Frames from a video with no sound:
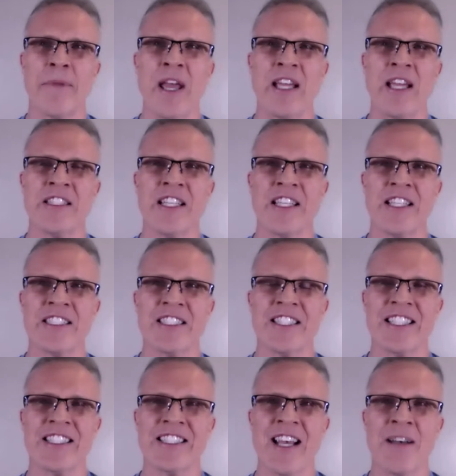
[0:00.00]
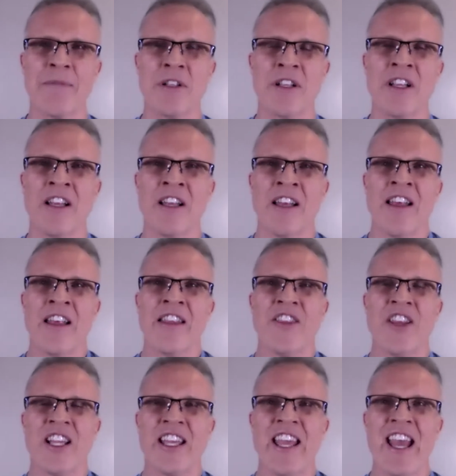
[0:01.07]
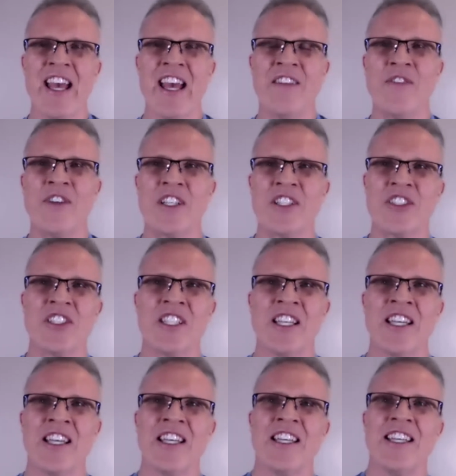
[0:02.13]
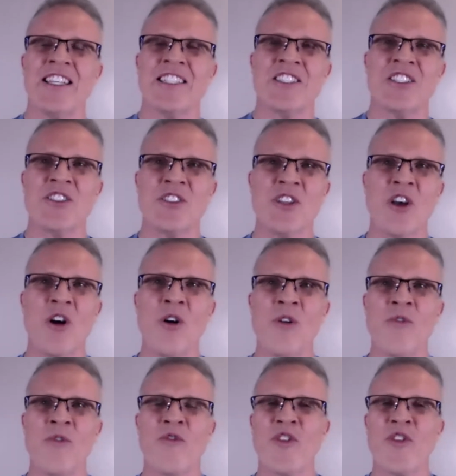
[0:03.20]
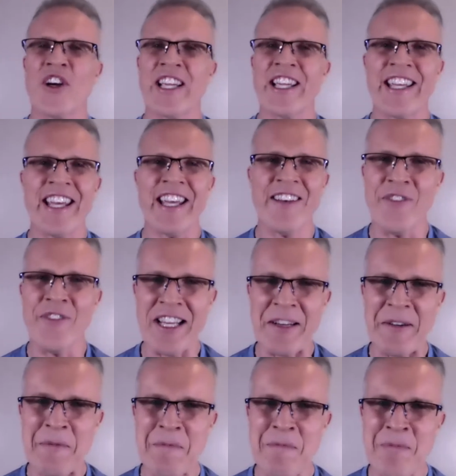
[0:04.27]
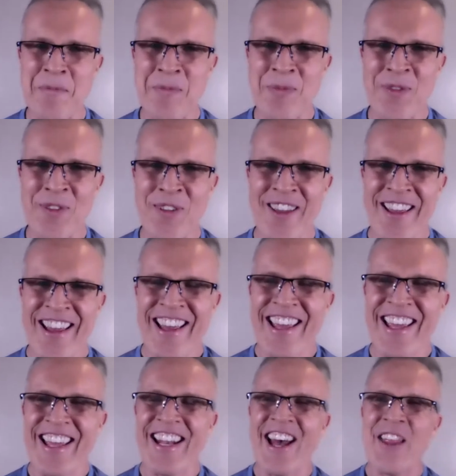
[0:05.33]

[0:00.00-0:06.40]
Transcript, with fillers: painting as an example. The canvas is so forgiving. In